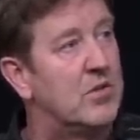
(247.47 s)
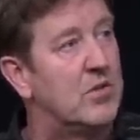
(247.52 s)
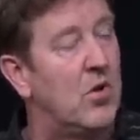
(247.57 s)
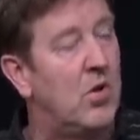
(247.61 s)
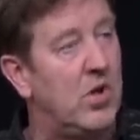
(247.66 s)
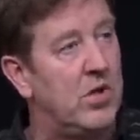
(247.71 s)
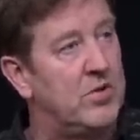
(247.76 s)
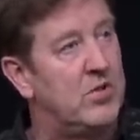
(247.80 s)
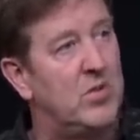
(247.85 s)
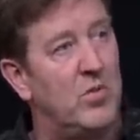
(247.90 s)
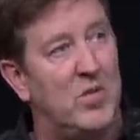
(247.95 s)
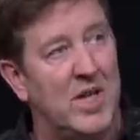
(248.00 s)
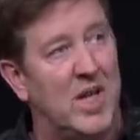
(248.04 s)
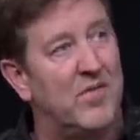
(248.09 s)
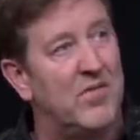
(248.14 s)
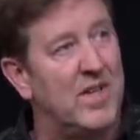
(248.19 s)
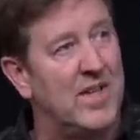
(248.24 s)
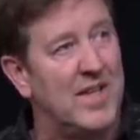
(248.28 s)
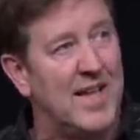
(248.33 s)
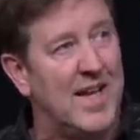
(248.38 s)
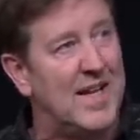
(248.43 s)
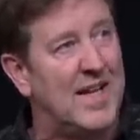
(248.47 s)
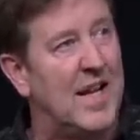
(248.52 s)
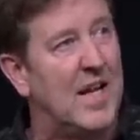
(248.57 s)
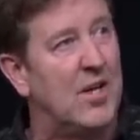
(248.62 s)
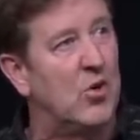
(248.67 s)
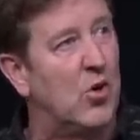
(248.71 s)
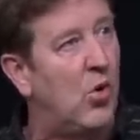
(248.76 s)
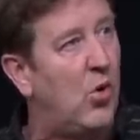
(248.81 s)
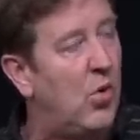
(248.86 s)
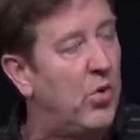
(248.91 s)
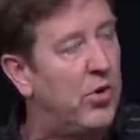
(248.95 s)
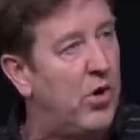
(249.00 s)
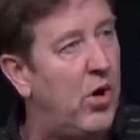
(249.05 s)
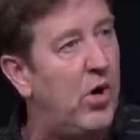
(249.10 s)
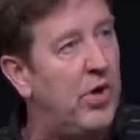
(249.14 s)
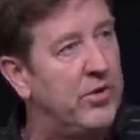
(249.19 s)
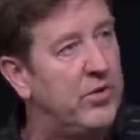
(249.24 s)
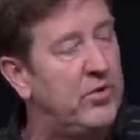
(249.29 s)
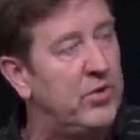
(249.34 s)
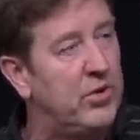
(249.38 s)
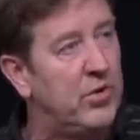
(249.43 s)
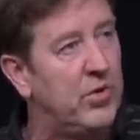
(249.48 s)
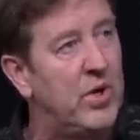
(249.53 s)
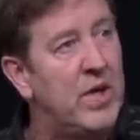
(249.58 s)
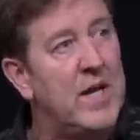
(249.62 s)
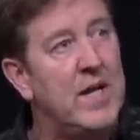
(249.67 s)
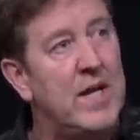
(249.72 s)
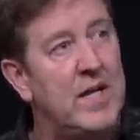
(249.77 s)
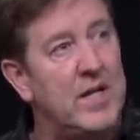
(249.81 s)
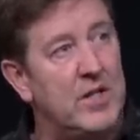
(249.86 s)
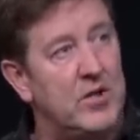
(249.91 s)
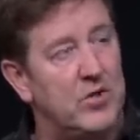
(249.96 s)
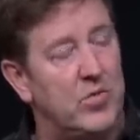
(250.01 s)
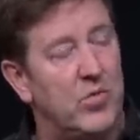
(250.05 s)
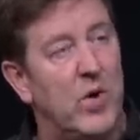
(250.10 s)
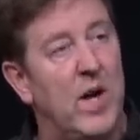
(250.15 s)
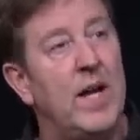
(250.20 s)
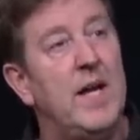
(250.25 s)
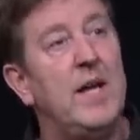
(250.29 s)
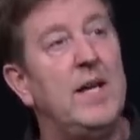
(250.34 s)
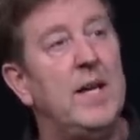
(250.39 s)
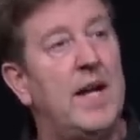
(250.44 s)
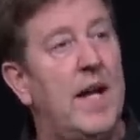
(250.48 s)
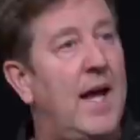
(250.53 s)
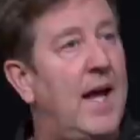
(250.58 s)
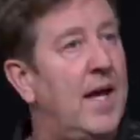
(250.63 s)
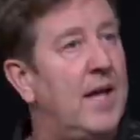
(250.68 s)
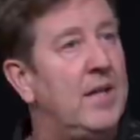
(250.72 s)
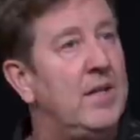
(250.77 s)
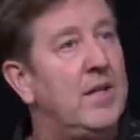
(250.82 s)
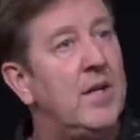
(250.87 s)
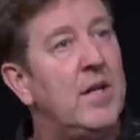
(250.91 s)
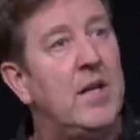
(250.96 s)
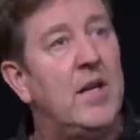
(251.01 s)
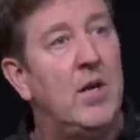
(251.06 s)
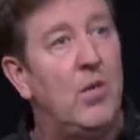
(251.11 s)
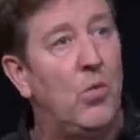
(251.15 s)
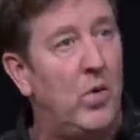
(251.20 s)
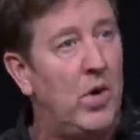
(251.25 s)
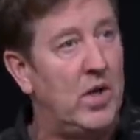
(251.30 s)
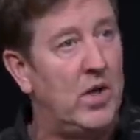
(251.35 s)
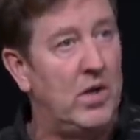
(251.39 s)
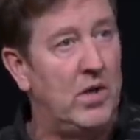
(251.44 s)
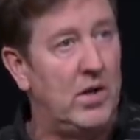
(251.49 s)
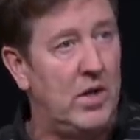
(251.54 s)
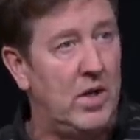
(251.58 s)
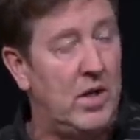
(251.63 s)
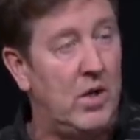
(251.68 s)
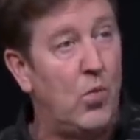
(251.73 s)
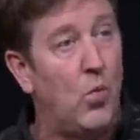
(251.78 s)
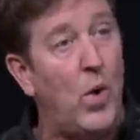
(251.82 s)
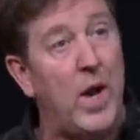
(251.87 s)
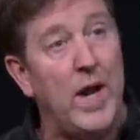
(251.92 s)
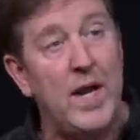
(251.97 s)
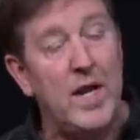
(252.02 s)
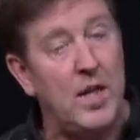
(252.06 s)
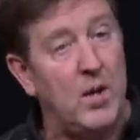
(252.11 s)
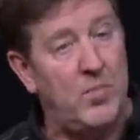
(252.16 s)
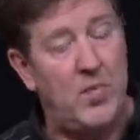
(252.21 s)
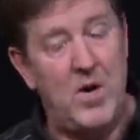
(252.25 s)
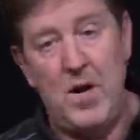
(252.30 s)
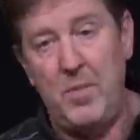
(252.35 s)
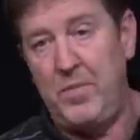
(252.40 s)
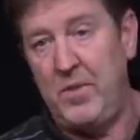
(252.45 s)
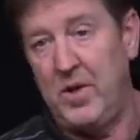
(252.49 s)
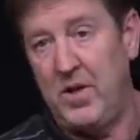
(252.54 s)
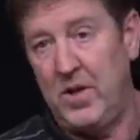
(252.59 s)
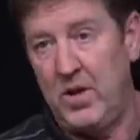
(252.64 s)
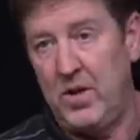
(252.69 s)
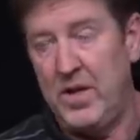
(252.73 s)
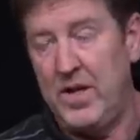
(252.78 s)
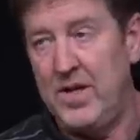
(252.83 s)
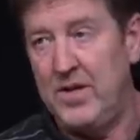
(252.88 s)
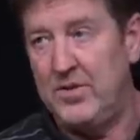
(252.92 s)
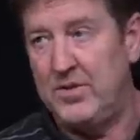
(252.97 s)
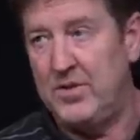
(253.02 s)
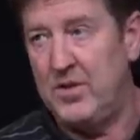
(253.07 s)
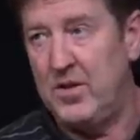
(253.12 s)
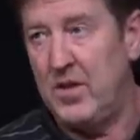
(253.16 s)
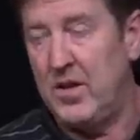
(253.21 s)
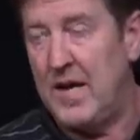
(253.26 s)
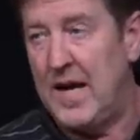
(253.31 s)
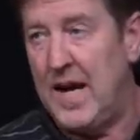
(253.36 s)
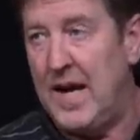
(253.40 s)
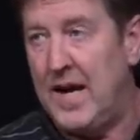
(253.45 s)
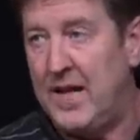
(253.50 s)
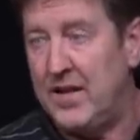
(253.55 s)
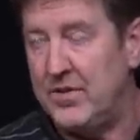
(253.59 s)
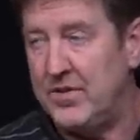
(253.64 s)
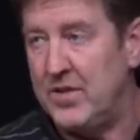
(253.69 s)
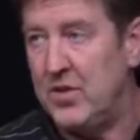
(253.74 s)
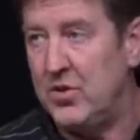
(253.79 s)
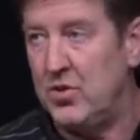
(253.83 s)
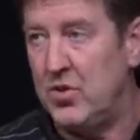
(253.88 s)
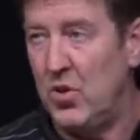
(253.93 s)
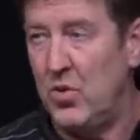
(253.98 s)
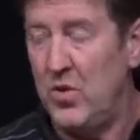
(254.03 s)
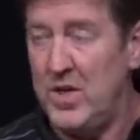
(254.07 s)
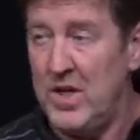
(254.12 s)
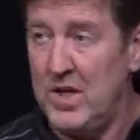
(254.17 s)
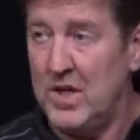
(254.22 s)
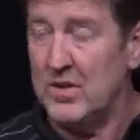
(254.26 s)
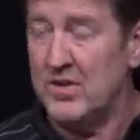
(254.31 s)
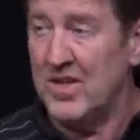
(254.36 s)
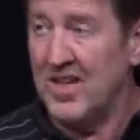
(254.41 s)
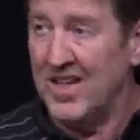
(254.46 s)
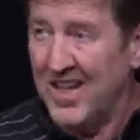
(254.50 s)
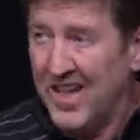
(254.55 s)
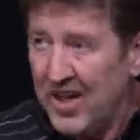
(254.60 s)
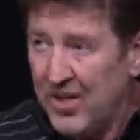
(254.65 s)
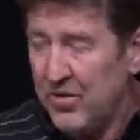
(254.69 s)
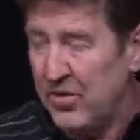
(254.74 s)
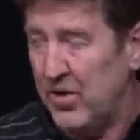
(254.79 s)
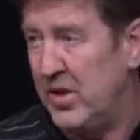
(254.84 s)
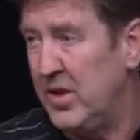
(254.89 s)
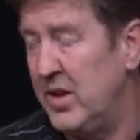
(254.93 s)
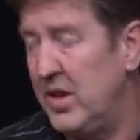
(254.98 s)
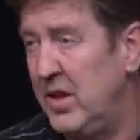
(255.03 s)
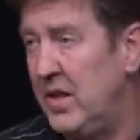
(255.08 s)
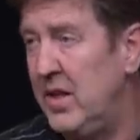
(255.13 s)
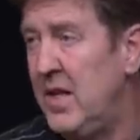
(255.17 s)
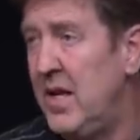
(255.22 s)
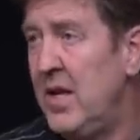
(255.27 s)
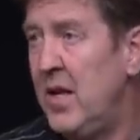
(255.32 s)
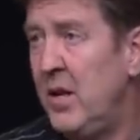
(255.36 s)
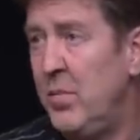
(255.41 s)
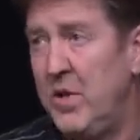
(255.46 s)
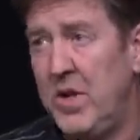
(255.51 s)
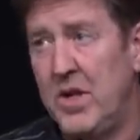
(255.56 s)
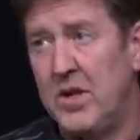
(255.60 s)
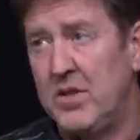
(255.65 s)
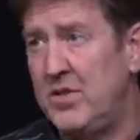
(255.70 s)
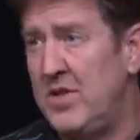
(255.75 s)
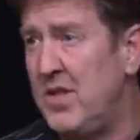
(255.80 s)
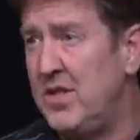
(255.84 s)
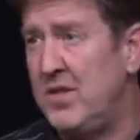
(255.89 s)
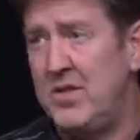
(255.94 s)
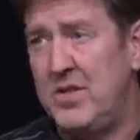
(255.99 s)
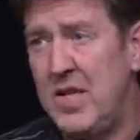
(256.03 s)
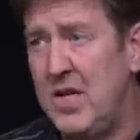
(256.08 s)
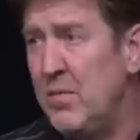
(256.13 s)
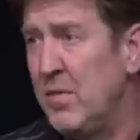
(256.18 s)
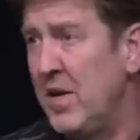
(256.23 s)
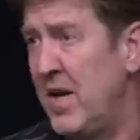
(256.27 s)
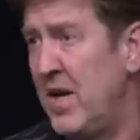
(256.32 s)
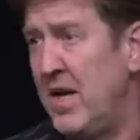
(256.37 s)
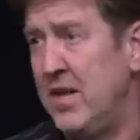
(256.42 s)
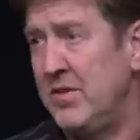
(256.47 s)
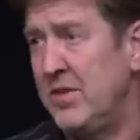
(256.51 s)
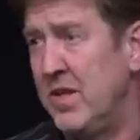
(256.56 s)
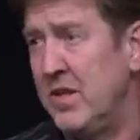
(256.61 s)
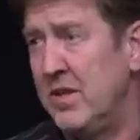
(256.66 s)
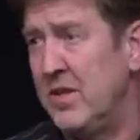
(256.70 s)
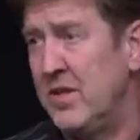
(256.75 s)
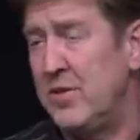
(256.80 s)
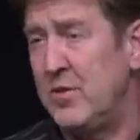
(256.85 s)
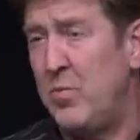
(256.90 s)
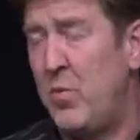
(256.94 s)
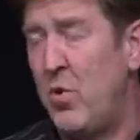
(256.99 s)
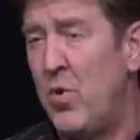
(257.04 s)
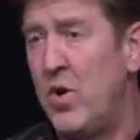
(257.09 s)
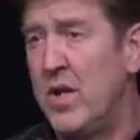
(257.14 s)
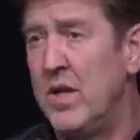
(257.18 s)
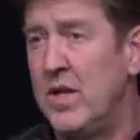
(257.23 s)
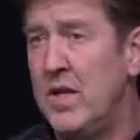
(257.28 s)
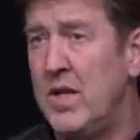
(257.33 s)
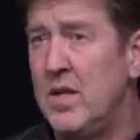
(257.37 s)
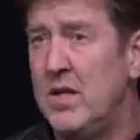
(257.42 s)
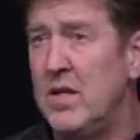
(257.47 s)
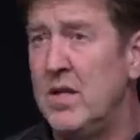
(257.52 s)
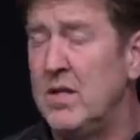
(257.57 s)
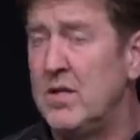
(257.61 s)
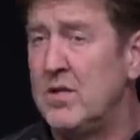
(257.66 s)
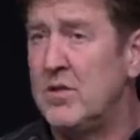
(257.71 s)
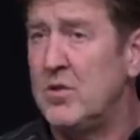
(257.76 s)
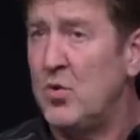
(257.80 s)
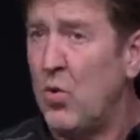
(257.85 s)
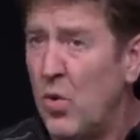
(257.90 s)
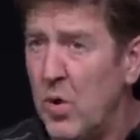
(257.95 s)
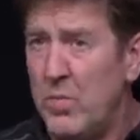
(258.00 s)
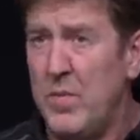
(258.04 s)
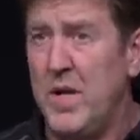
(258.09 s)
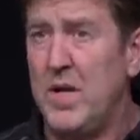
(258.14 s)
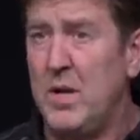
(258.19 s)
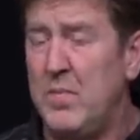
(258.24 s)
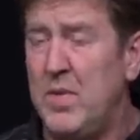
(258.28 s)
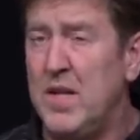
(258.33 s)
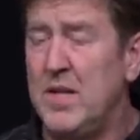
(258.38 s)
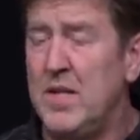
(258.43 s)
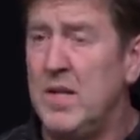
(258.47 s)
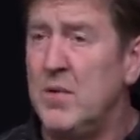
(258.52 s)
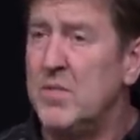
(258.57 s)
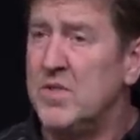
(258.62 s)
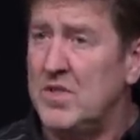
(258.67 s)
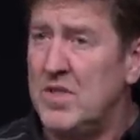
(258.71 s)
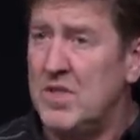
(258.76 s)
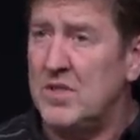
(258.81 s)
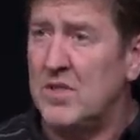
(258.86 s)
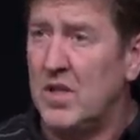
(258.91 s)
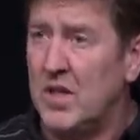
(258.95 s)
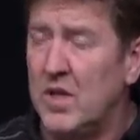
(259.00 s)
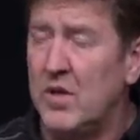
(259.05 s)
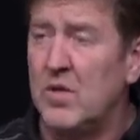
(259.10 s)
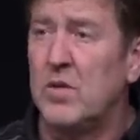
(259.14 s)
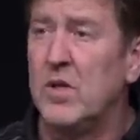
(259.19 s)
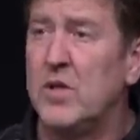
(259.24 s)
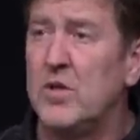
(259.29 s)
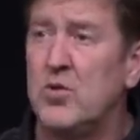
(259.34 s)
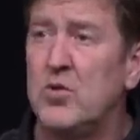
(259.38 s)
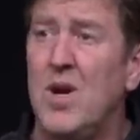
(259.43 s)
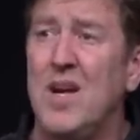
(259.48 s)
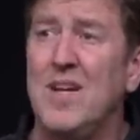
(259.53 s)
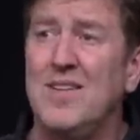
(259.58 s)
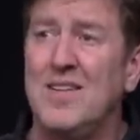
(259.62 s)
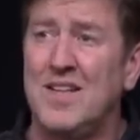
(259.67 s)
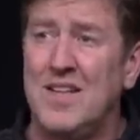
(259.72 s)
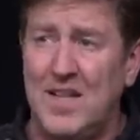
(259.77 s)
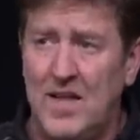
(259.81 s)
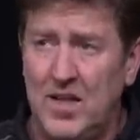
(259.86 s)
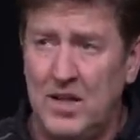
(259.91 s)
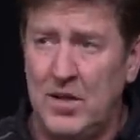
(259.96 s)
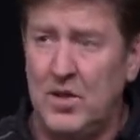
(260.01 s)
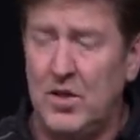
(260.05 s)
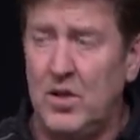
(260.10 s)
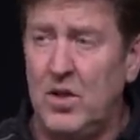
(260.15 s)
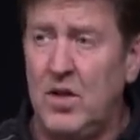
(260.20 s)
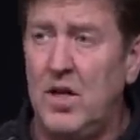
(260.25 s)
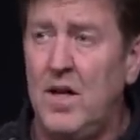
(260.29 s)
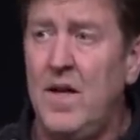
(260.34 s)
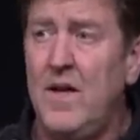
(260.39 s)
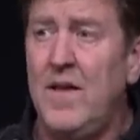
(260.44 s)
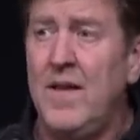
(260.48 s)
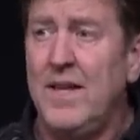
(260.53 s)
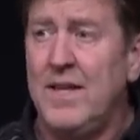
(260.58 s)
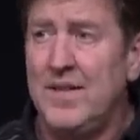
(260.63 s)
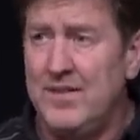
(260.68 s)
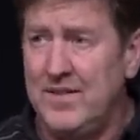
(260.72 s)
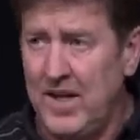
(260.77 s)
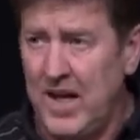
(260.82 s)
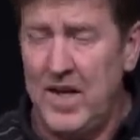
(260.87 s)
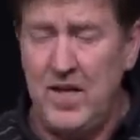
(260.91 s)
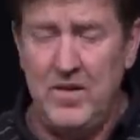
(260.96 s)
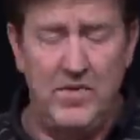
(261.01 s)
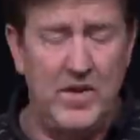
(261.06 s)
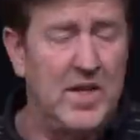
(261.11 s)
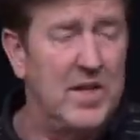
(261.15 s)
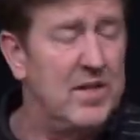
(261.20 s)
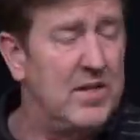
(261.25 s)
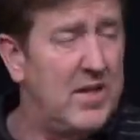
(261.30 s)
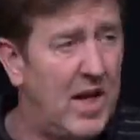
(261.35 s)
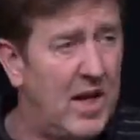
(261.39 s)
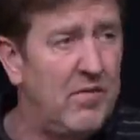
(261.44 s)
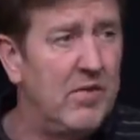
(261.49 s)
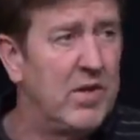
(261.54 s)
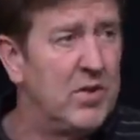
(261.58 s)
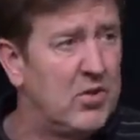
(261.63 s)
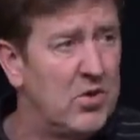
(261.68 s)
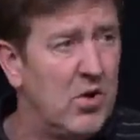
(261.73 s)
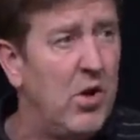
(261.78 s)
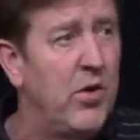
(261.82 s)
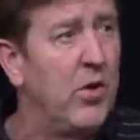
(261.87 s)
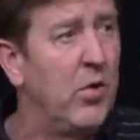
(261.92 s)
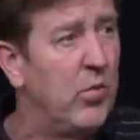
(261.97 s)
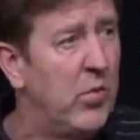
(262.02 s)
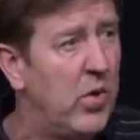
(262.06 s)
Saul is doing everything he can to hold on to his reign and what uh, waning popularity he still has. And so he is literally, because he's demonized at this point, he is tormented by demons. He's literally trying to kill David, and David is on the